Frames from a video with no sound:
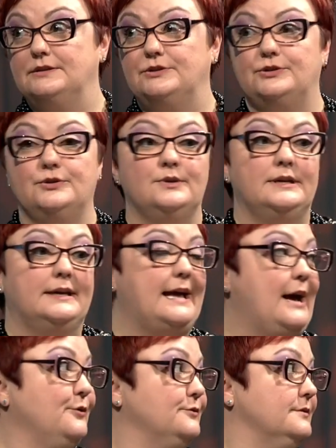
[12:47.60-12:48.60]
to an
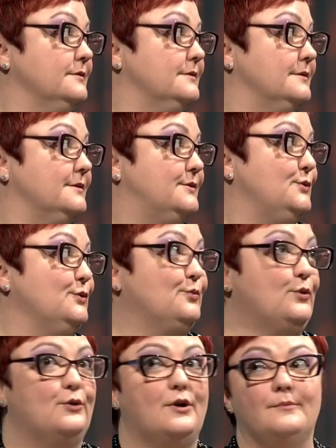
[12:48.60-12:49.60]
accountant, to a mm-hmm.
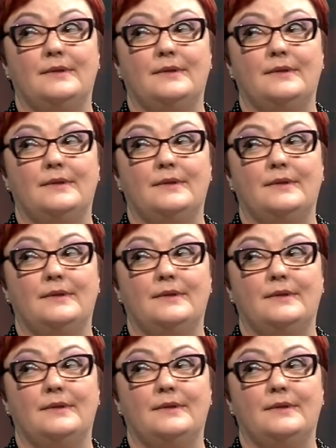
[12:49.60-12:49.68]
program